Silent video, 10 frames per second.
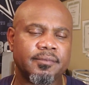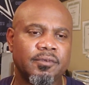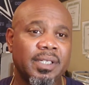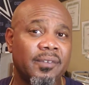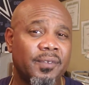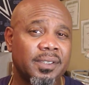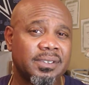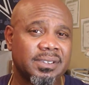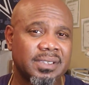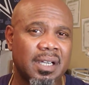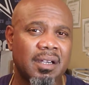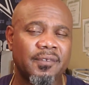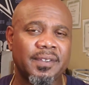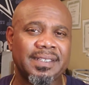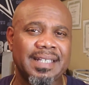Really feel sorry
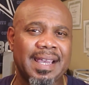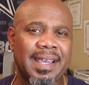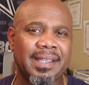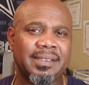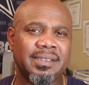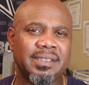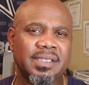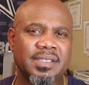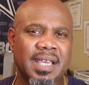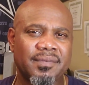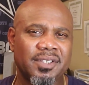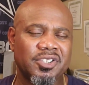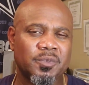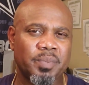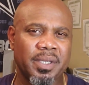for Dak to have to
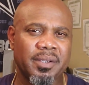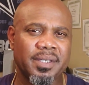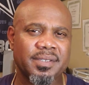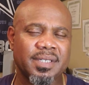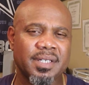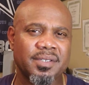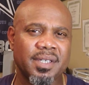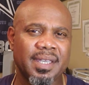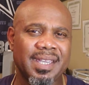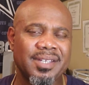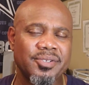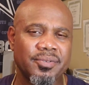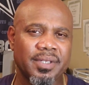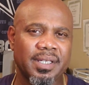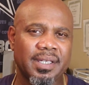experience such an
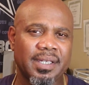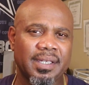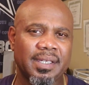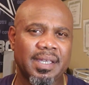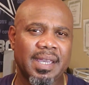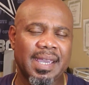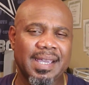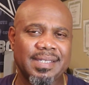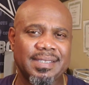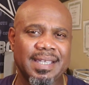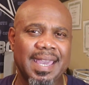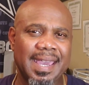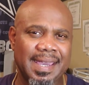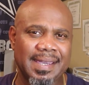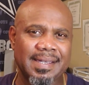injury as he
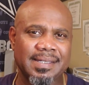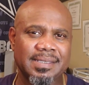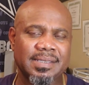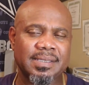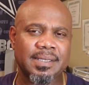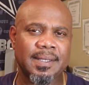has.